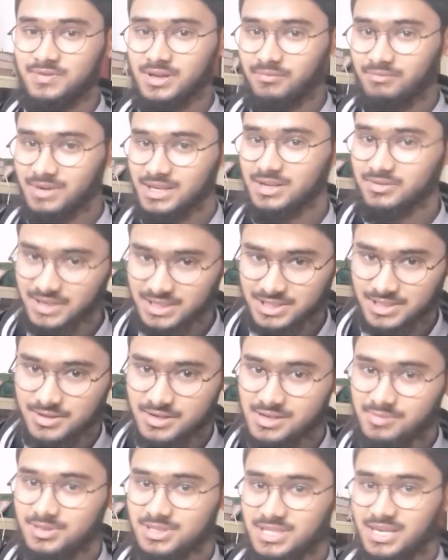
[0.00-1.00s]
So if someone
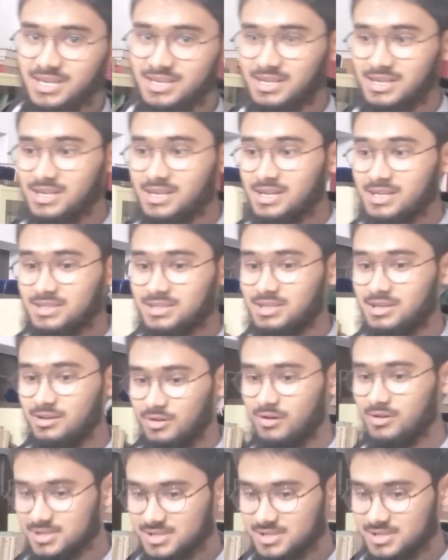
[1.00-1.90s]
invested 30%, the